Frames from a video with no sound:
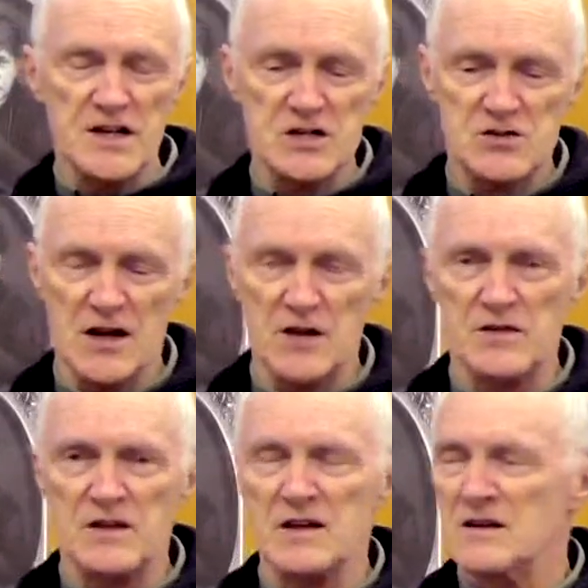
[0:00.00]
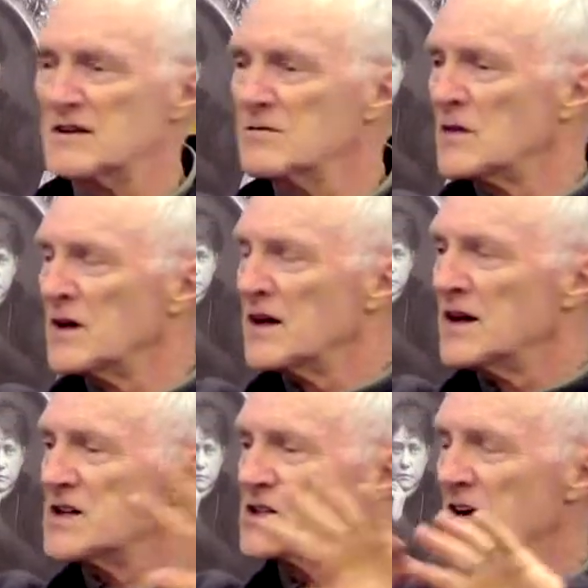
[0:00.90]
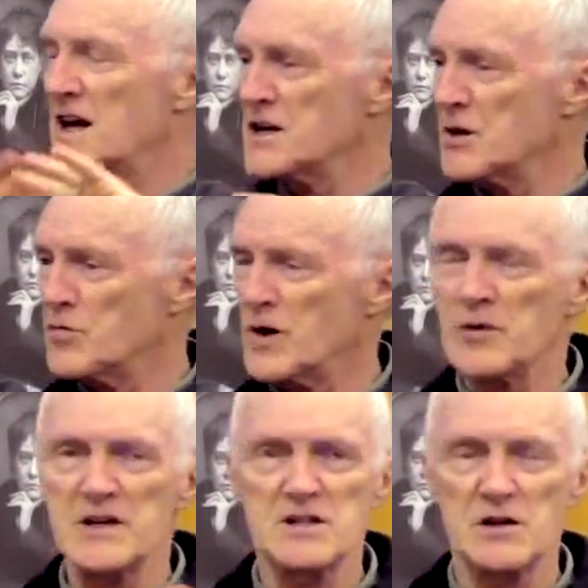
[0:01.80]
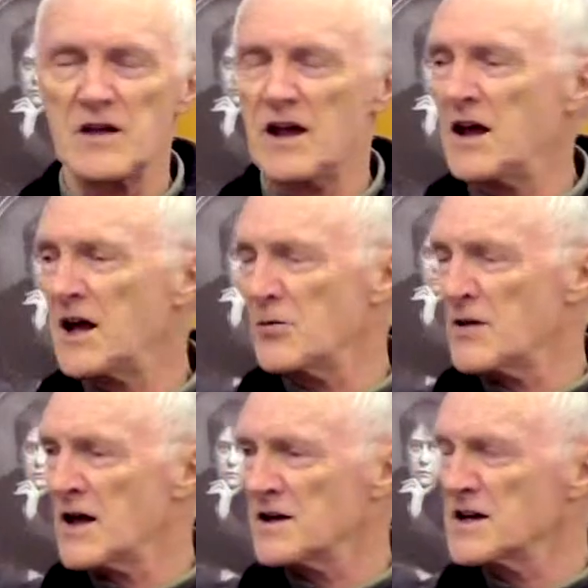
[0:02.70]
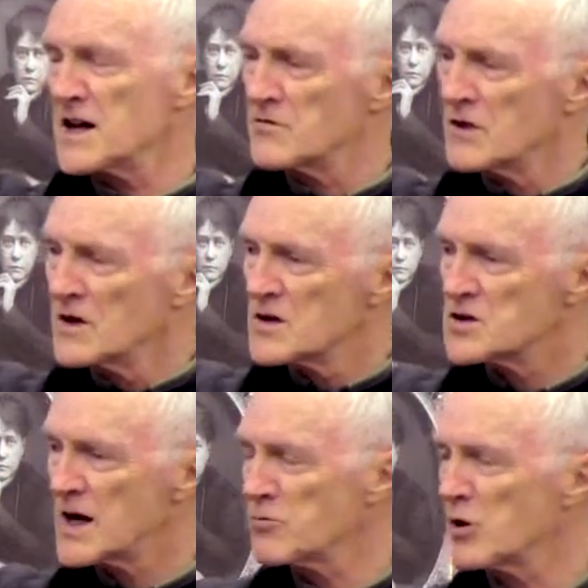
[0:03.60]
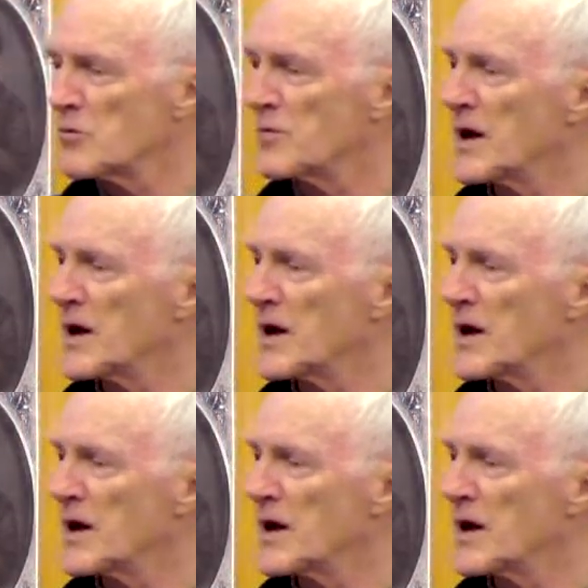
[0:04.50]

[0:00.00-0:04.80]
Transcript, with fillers: penetrate the insulating properties of the air without any trouble.